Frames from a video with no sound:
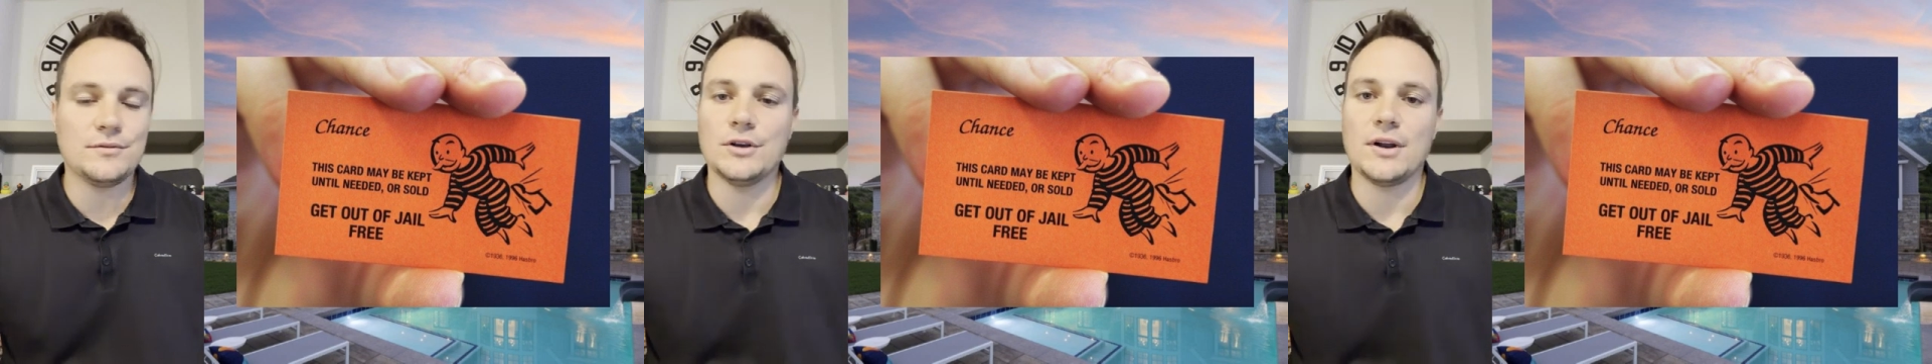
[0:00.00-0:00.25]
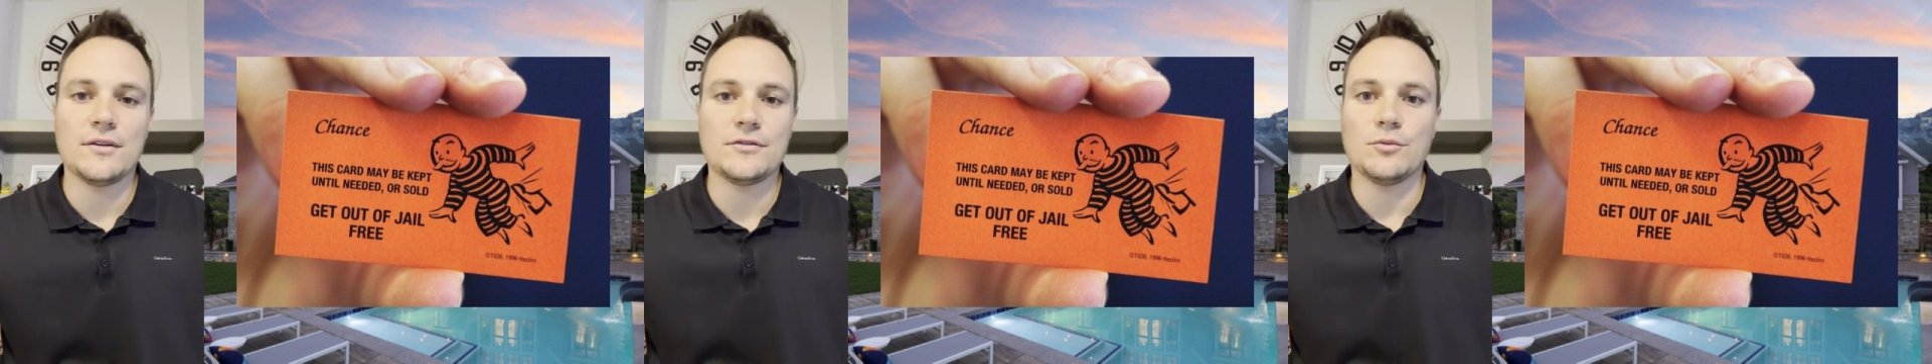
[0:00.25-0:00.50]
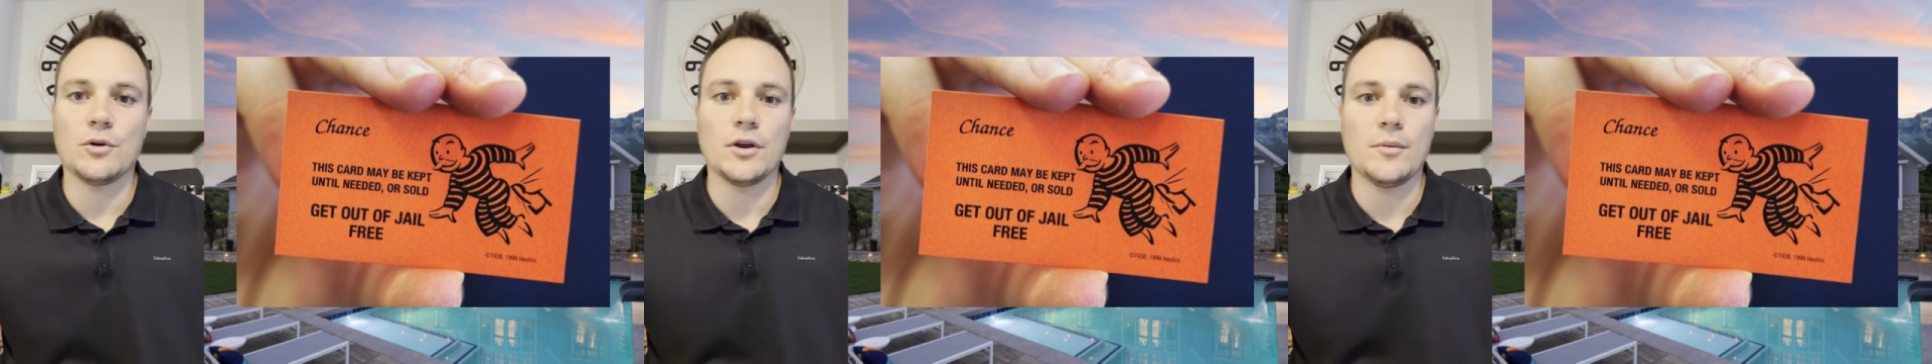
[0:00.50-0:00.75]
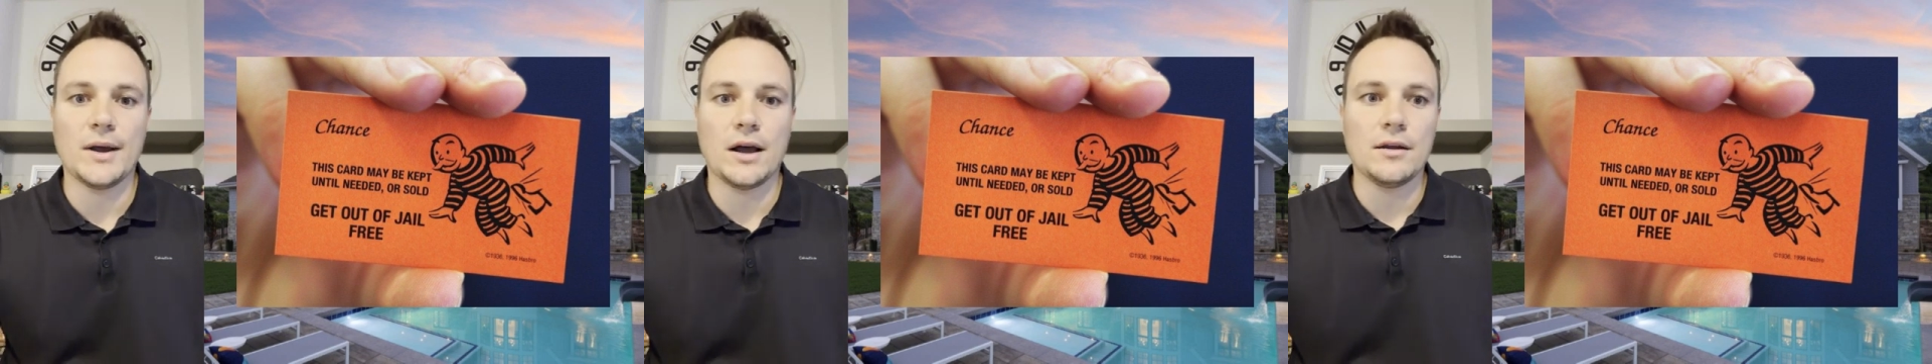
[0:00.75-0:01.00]
You don't have to
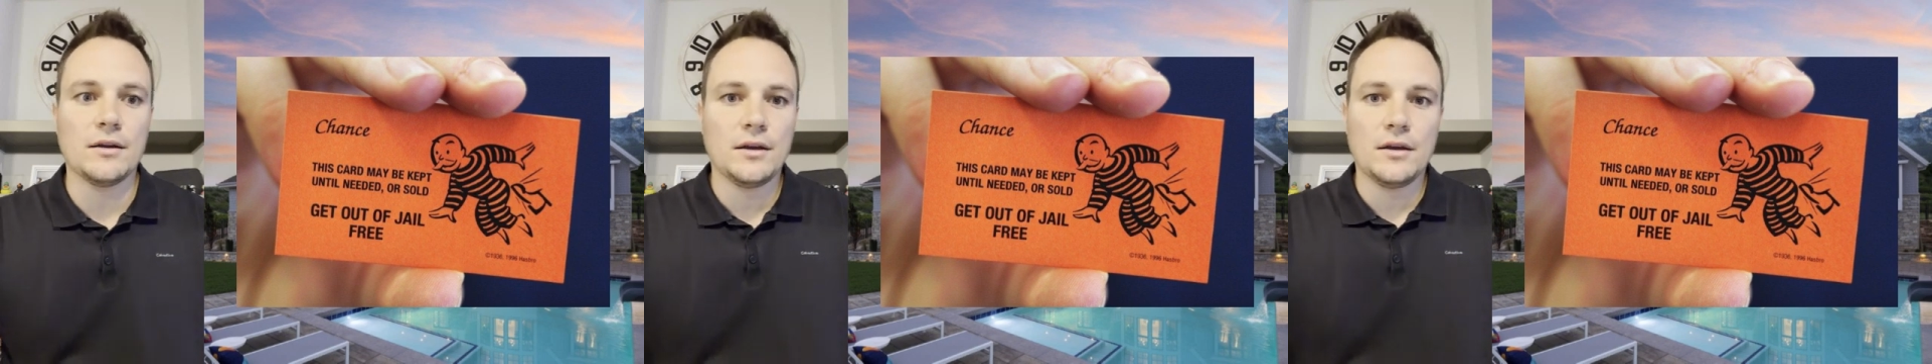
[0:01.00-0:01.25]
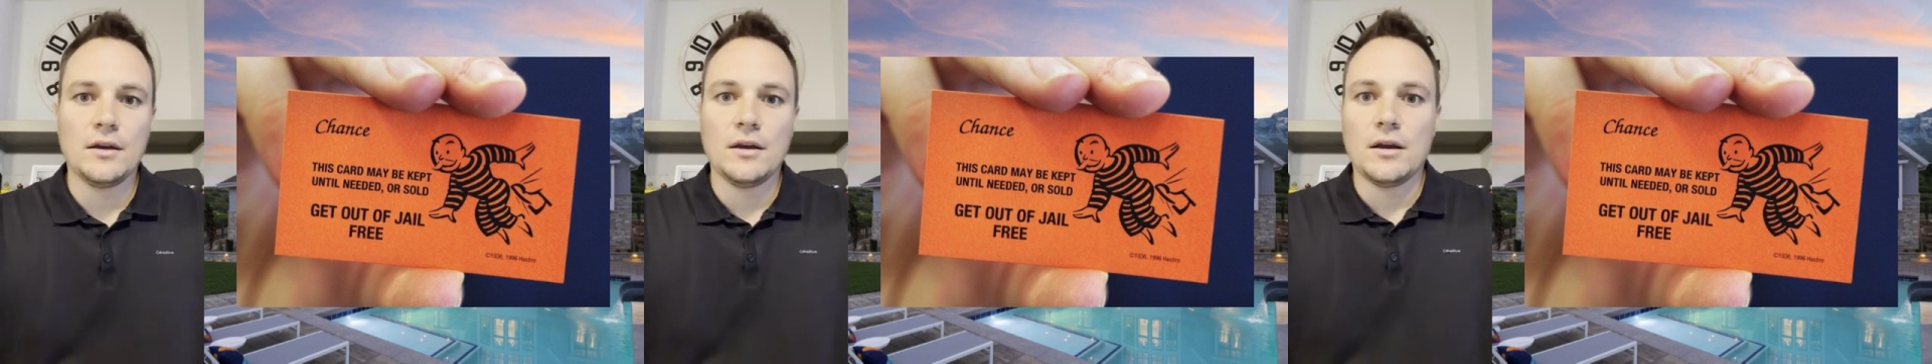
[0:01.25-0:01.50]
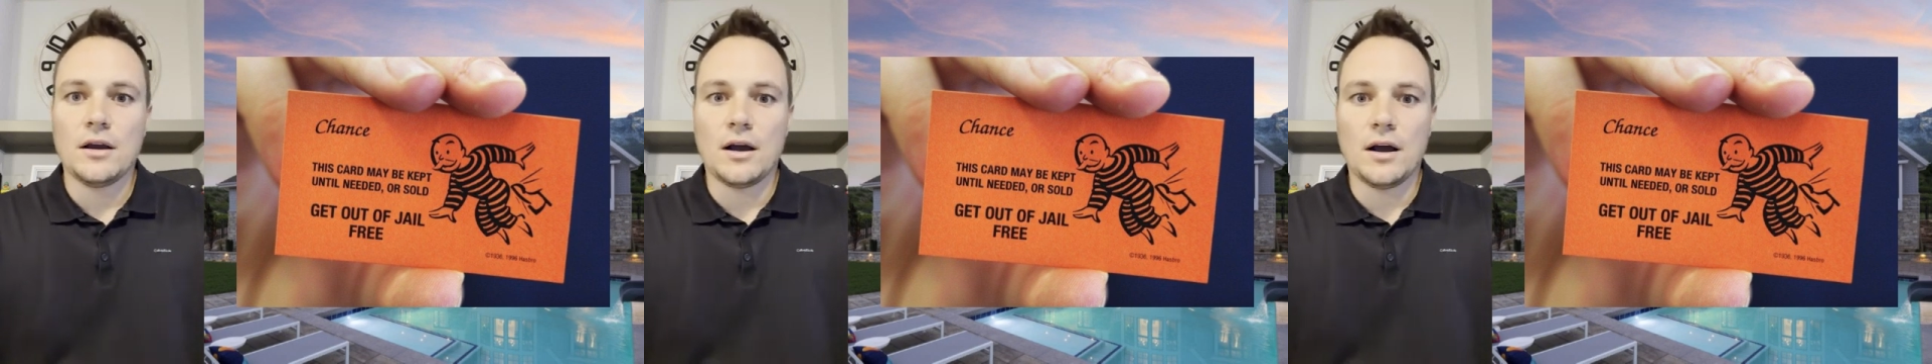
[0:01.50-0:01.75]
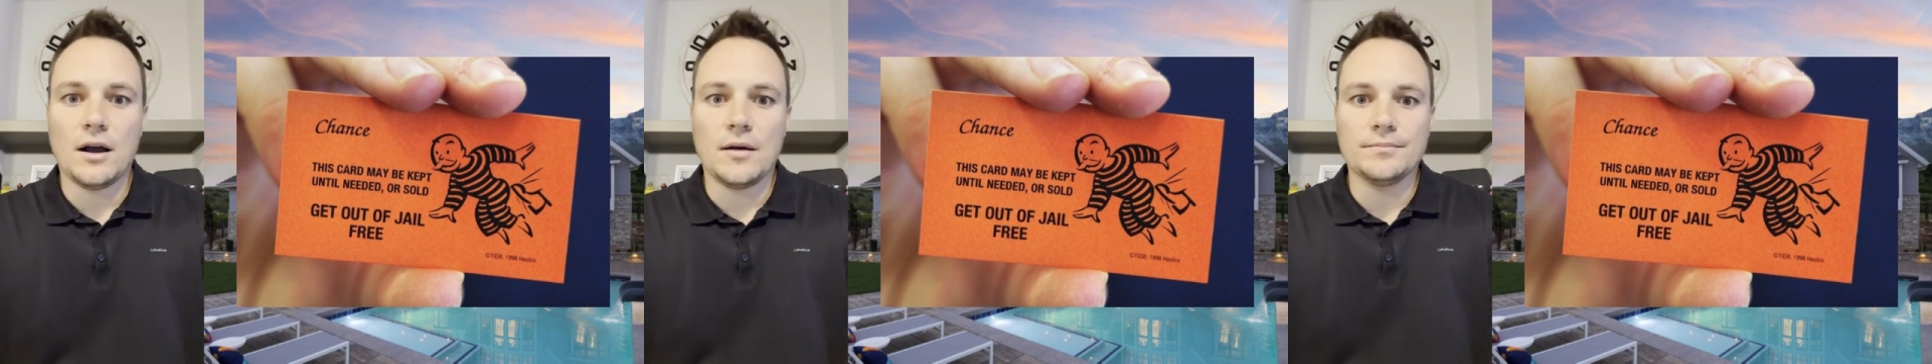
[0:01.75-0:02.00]
worry about
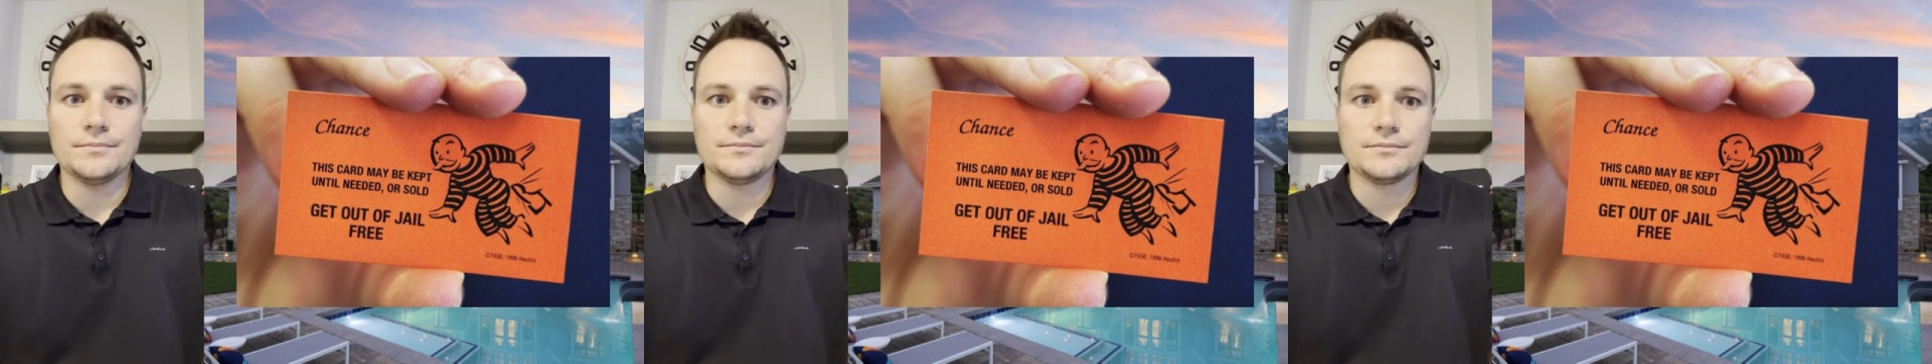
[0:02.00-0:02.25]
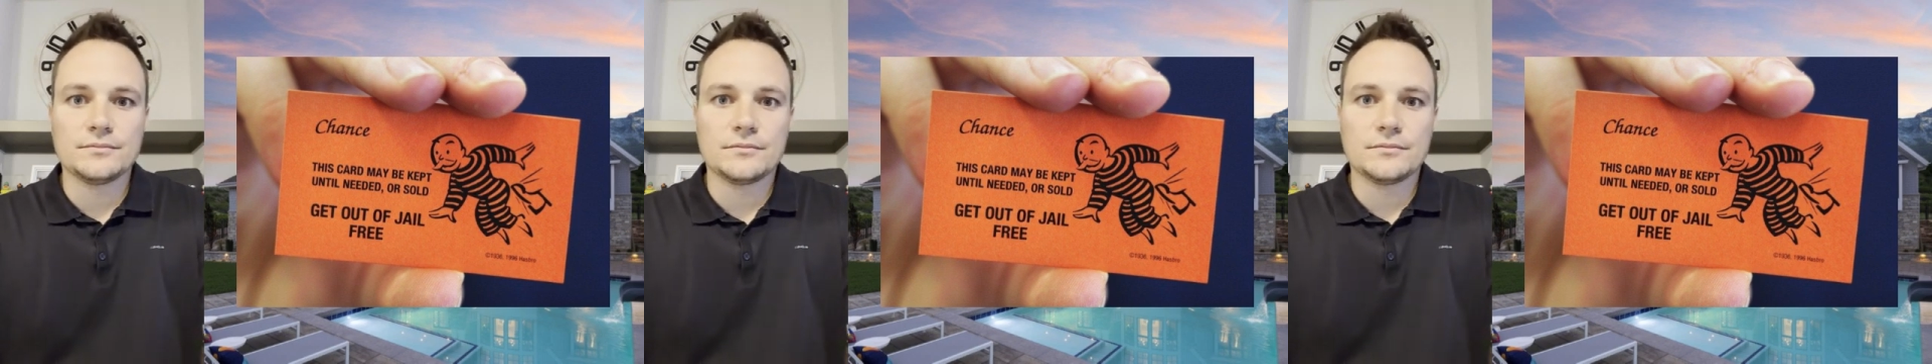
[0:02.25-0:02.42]
um,